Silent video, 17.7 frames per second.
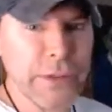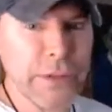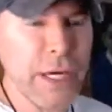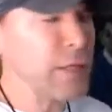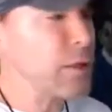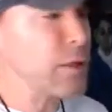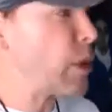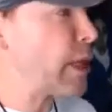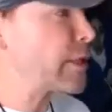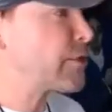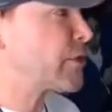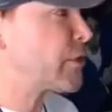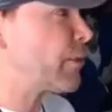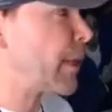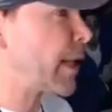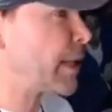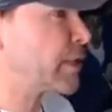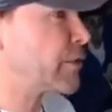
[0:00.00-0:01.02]
I don't know why it's so
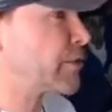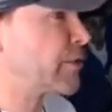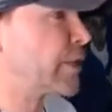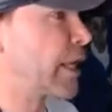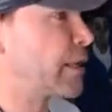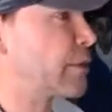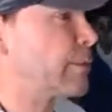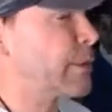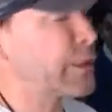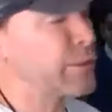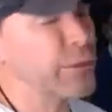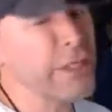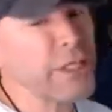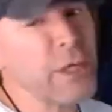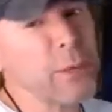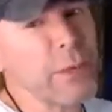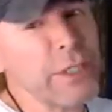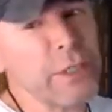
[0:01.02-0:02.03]
bad in Seattle, but we
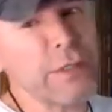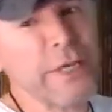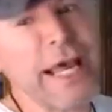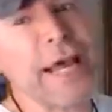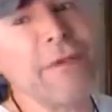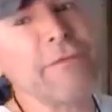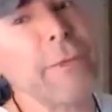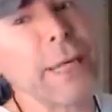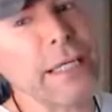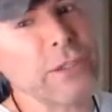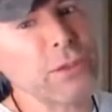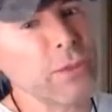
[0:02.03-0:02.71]
know we don't have much.